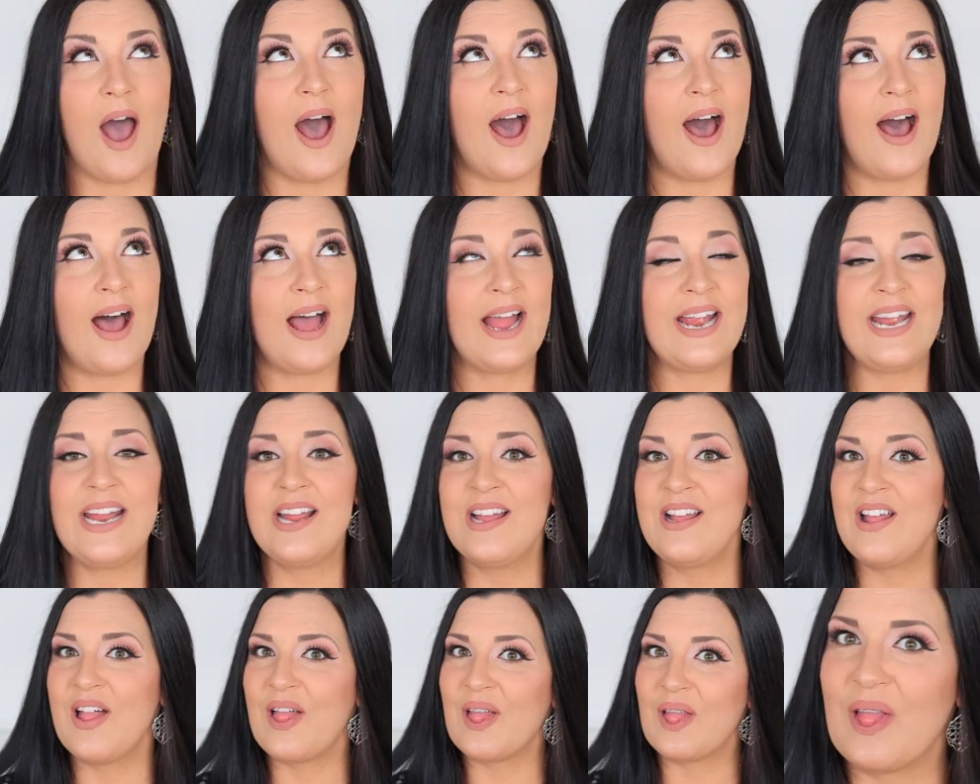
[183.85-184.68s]

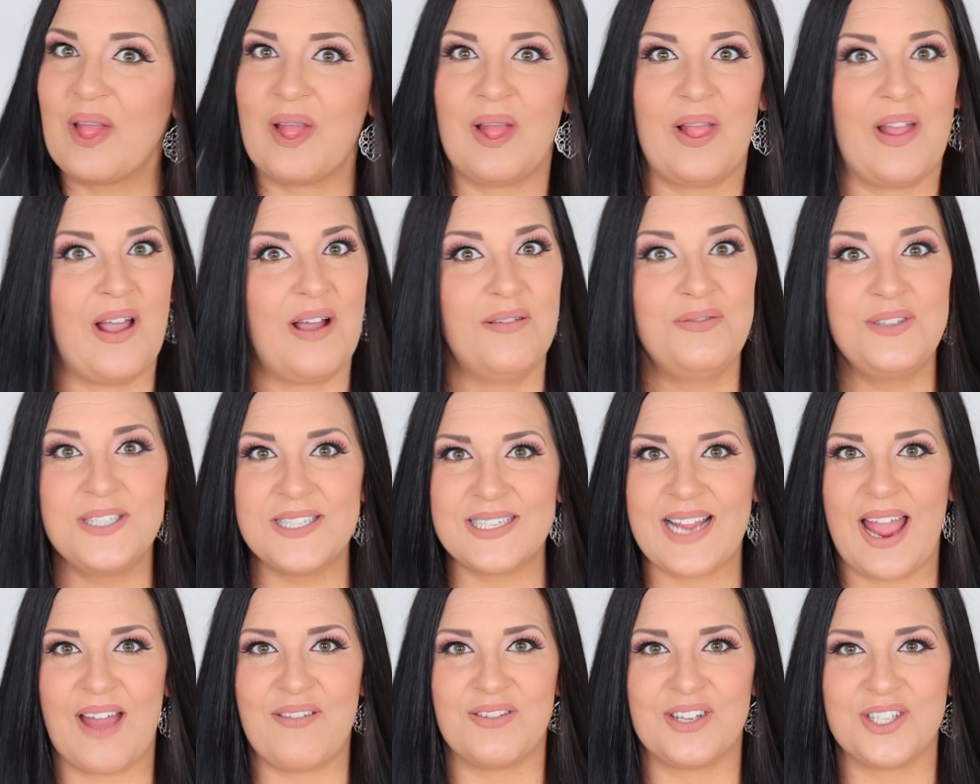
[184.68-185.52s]
I love
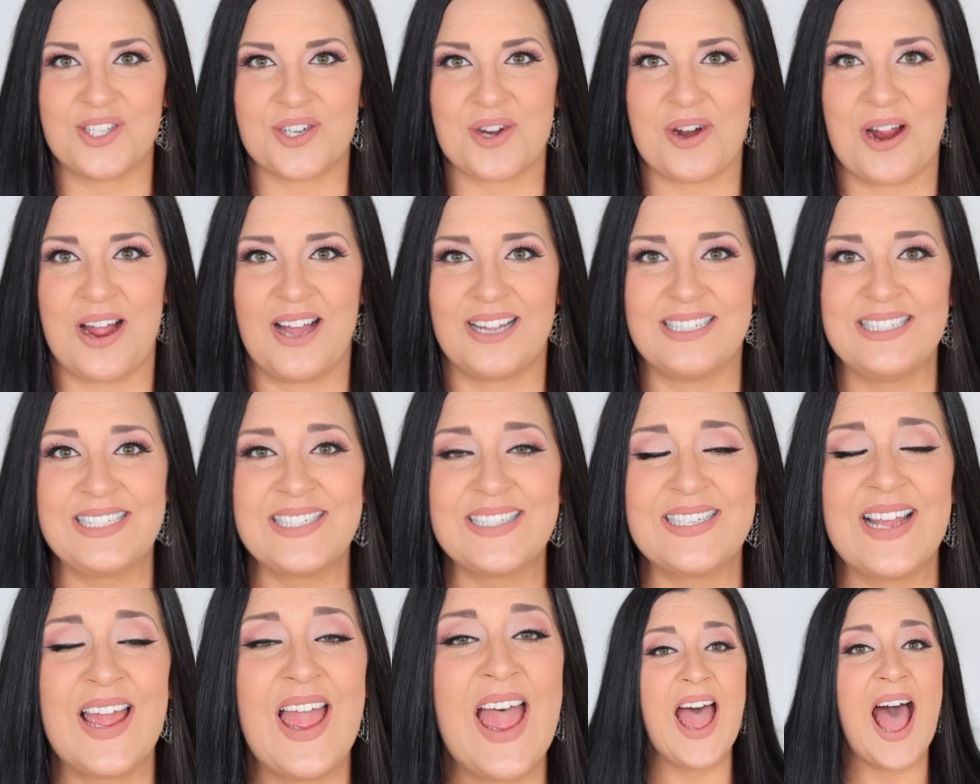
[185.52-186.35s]
scavenger
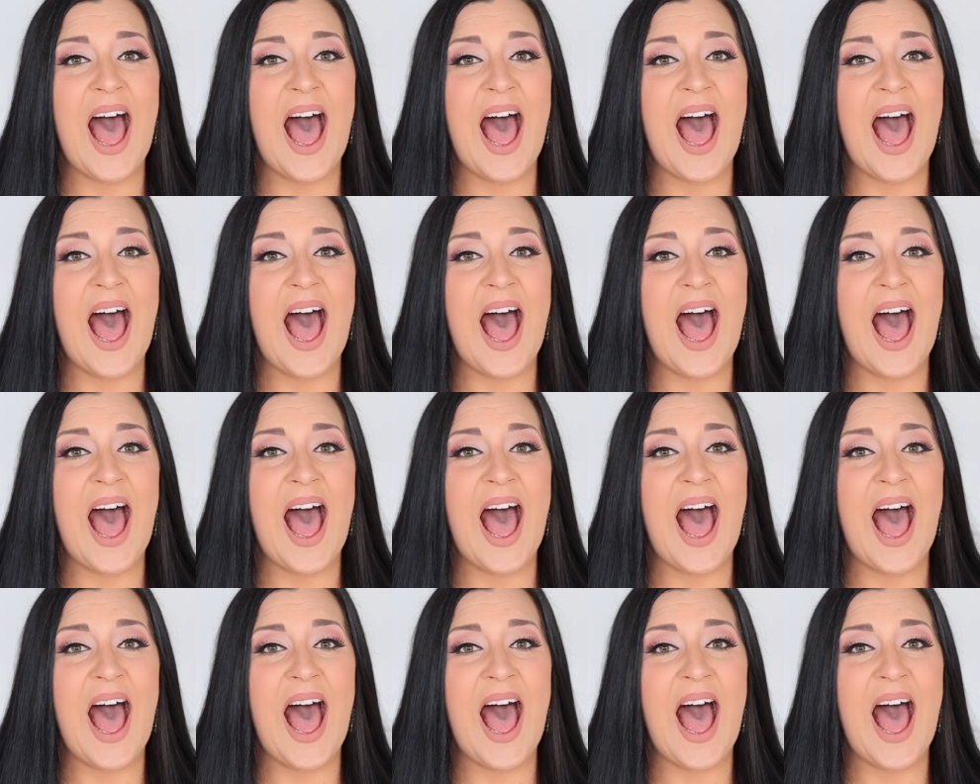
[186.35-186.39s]
hunts.